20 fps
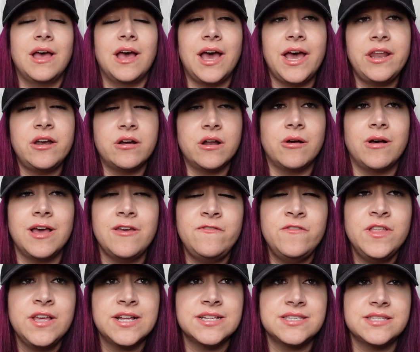I don't know. I
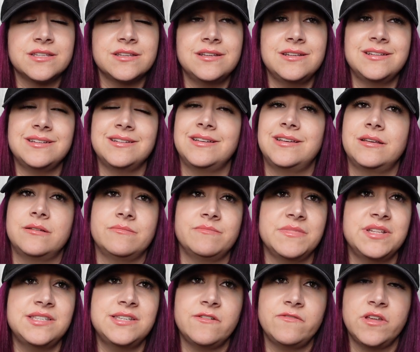feel like it's eh,
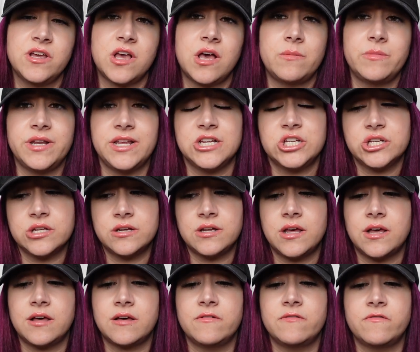it's definitely a combination
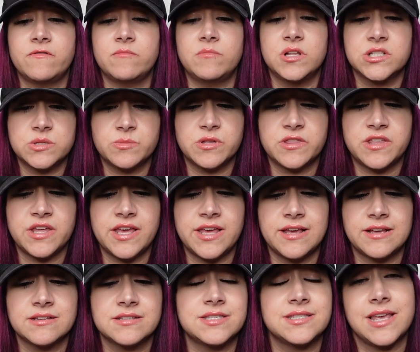of multiple
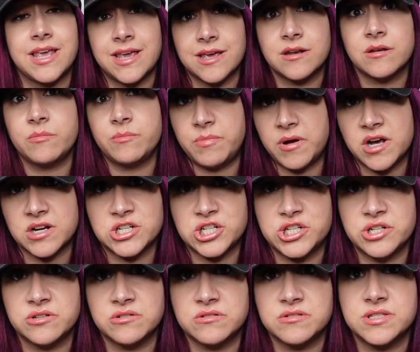things and posh
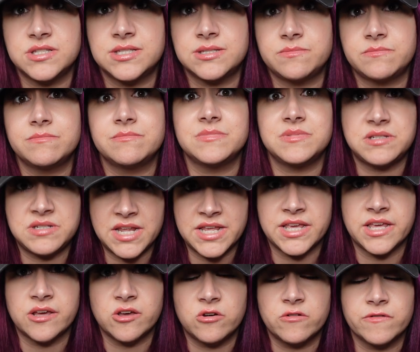shows
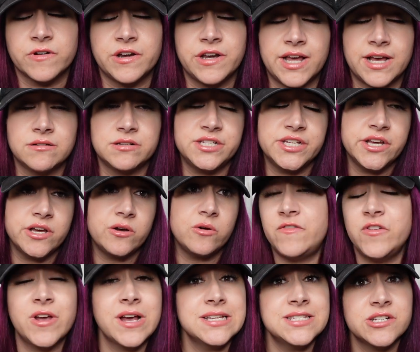taking over now too.
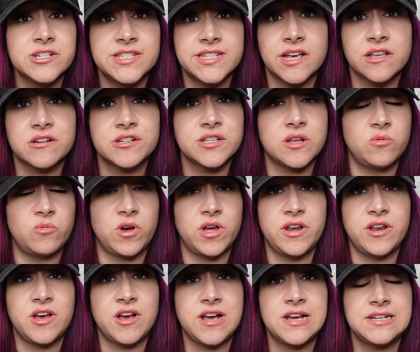If you guys are sellers on
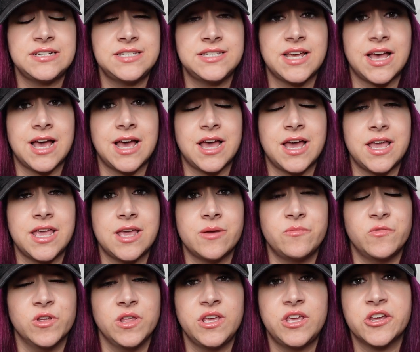whatnot, I
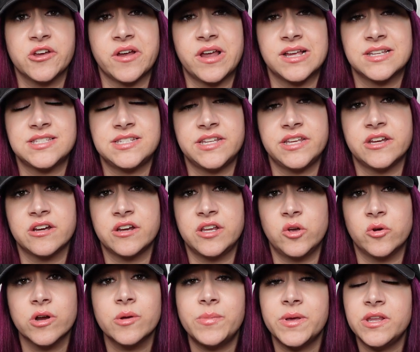am really curious to hear
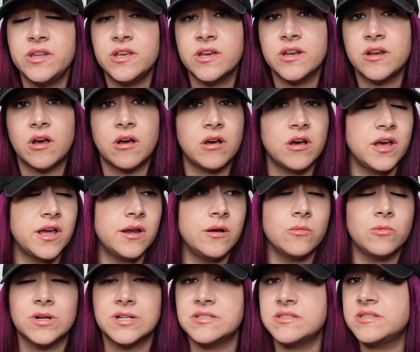your opinion
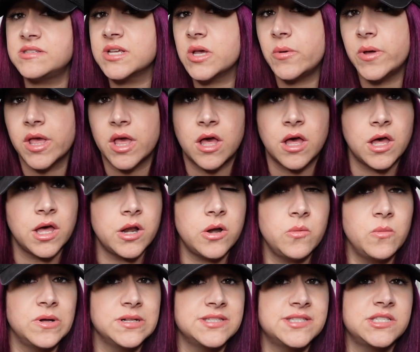on what's going
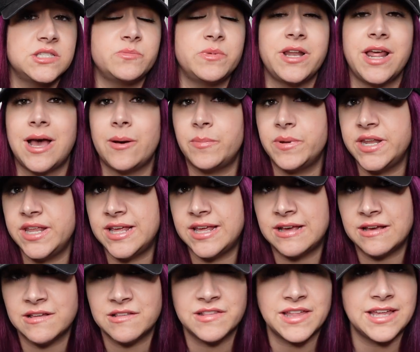on, what's been
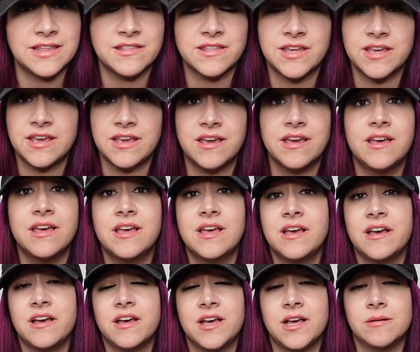happening lately.
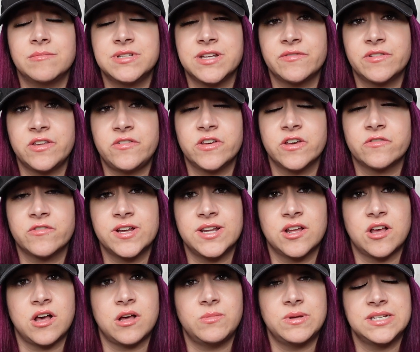Um, definitely feel free
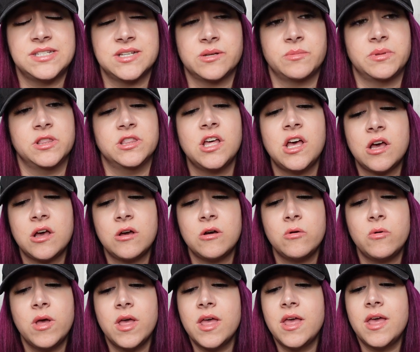to comment down
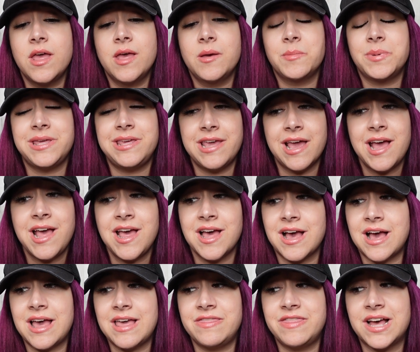below. But
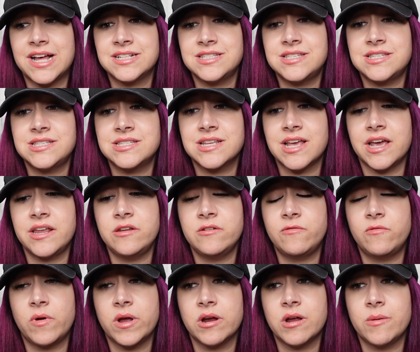yeah, that's kind
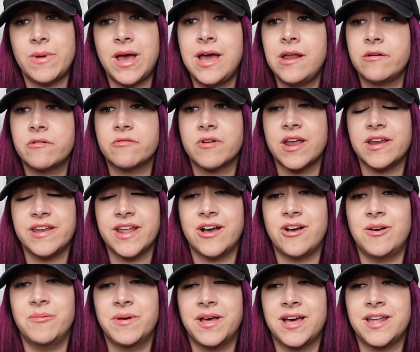of where I'm at right
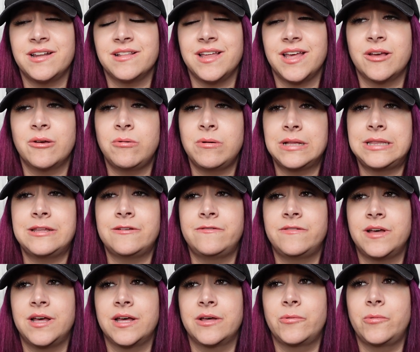now. I'm kind of like, what the
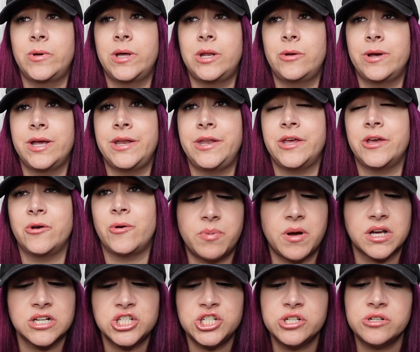fuck? What do I do?
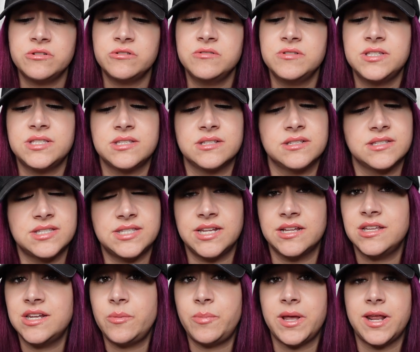Posh shows
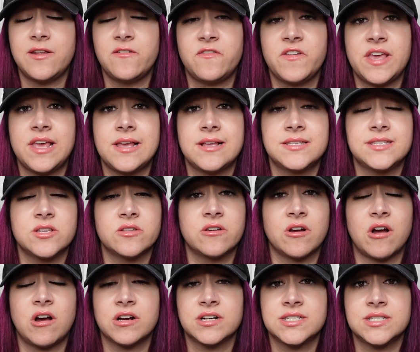still in the beta phase, so
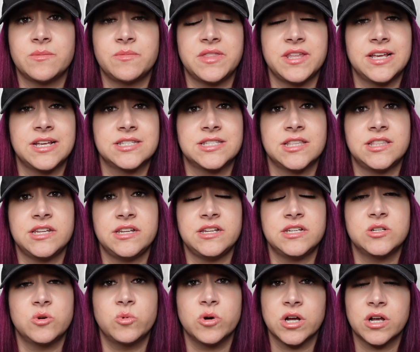there are some things that they
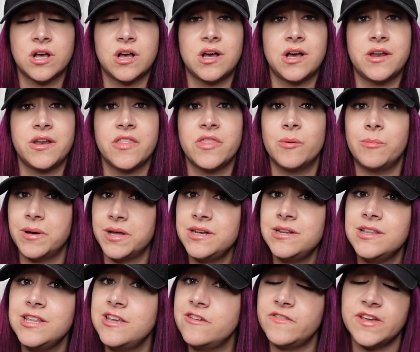need to work on. The
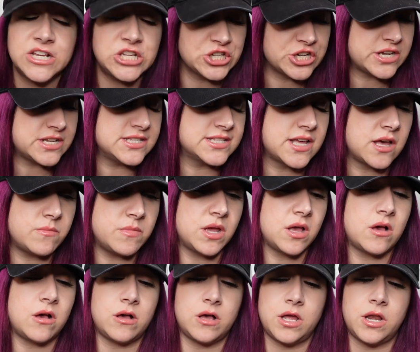bundling feature is
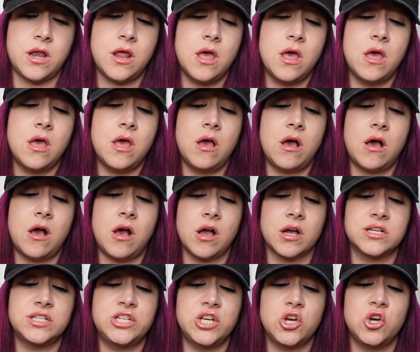coming on
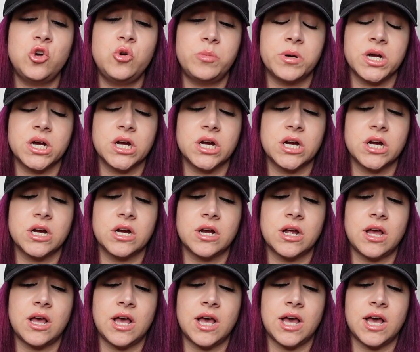
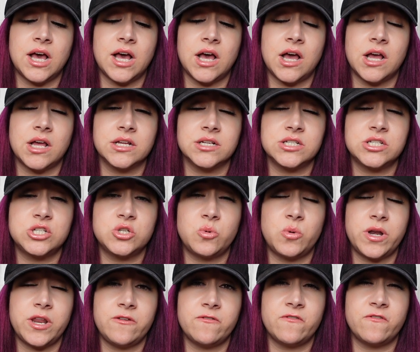October uh,
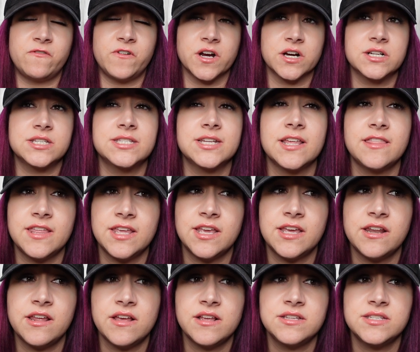21st, I think
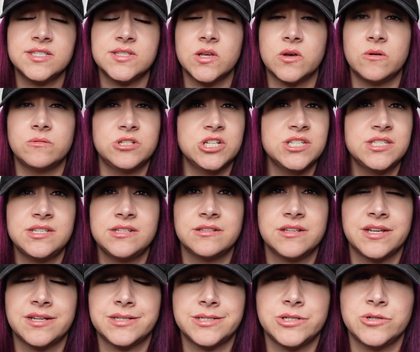it is. So just in
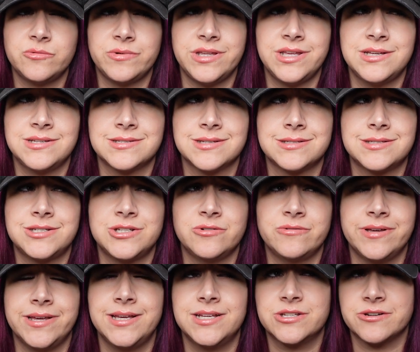like two weeks. That's two
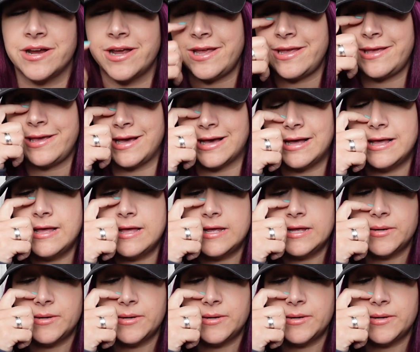weeks, right? Yeah.